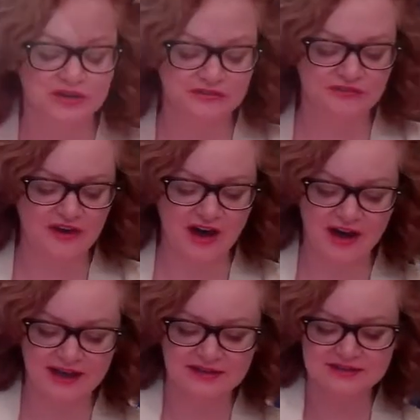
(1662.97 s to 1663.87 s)

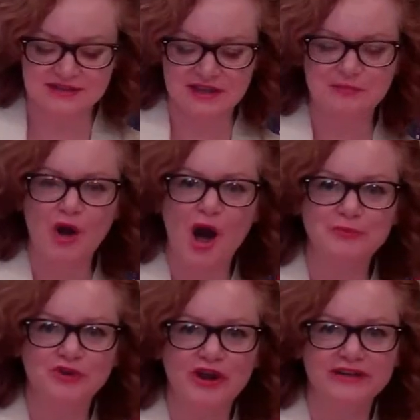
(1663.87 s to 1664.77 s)
find the
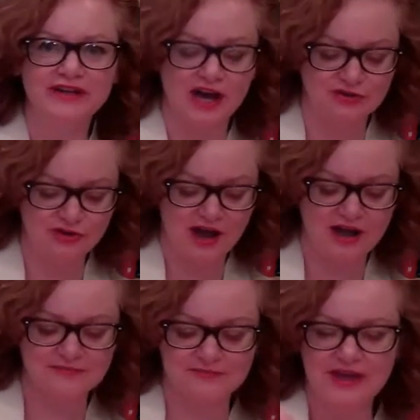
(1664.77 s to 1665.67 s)
Pomegranate
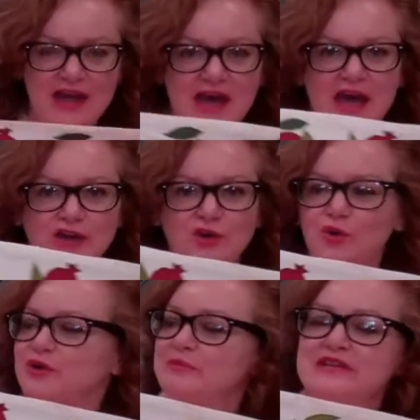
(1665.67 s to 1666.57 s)
Atarah and
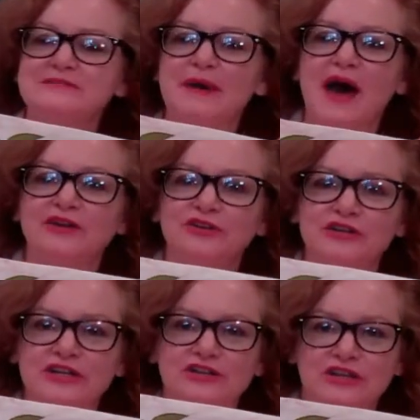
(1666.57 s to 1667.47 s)
corner piece
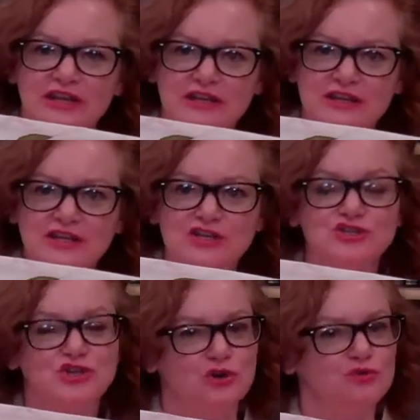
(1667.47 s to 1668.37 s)
pattern in the
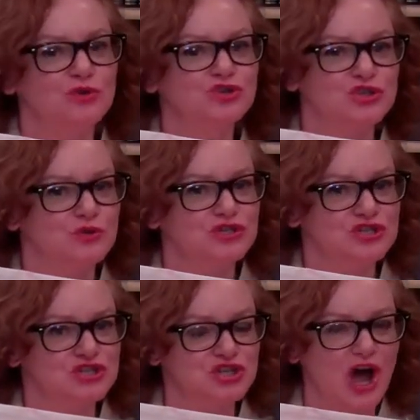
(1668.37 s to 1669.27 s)
Sew Jewish
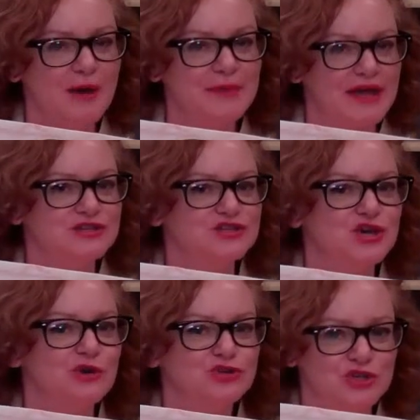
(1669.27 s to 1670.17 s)
shop at
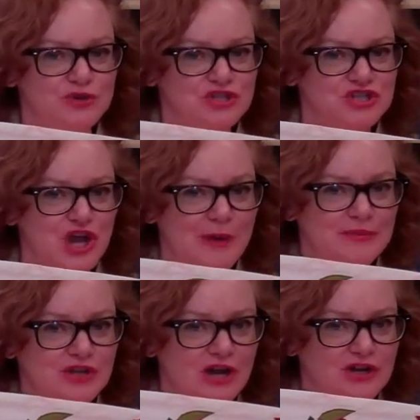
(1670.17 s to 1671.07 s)

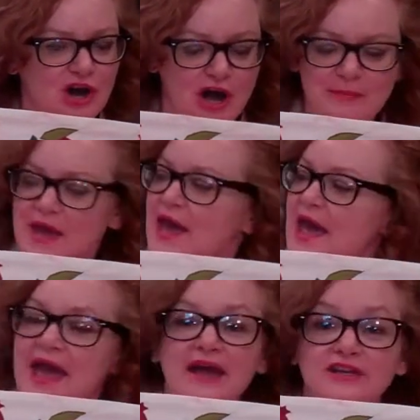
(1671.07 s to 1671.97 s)
sewjewishshop.com.
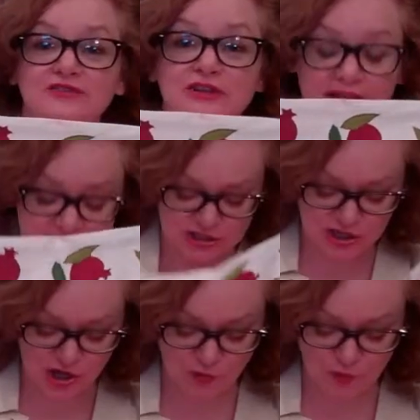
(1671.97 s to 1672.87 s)
And if you'd like to
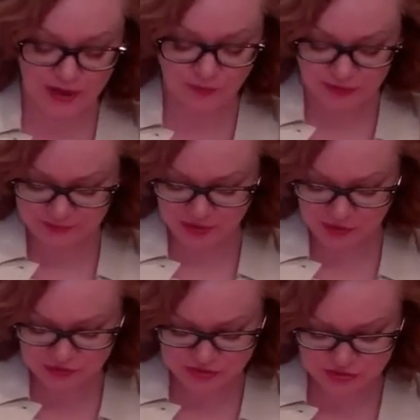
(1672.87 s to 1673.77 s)
know when we
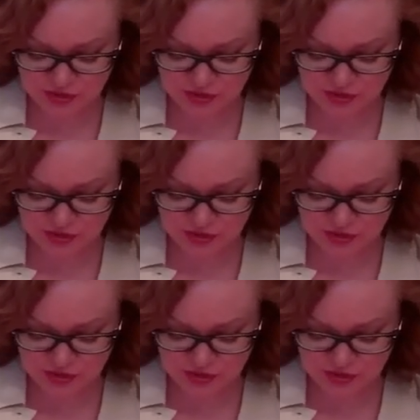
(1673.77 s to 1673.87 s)
post